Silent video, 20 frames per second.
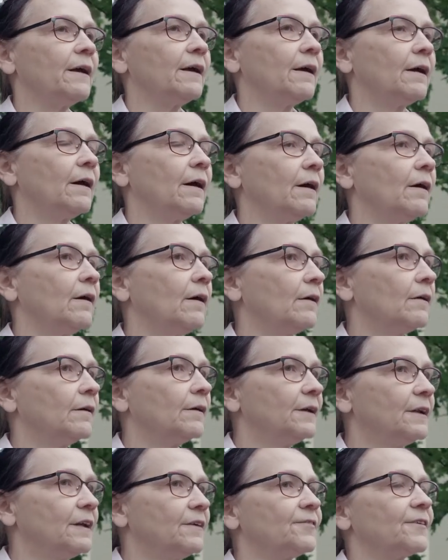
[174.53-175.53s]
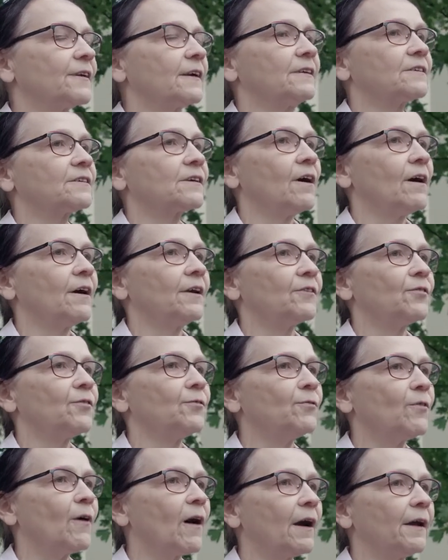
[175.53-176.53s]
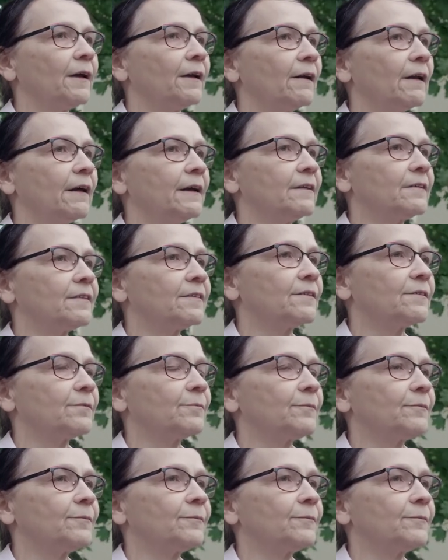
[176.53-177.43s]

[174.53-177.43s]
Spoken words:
different kind of violence,